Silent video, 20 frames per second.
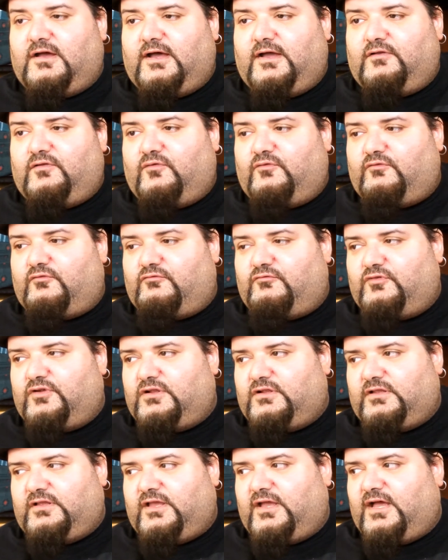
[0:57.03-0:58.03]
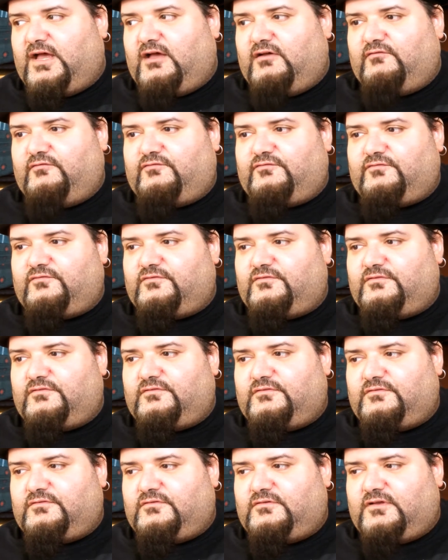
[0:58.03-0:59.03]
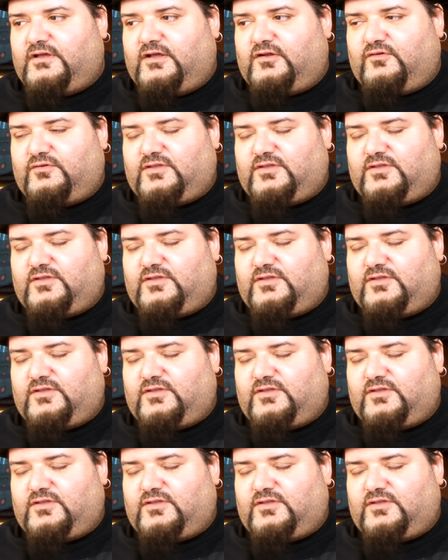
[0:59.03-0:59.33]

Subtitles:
I don't really have, I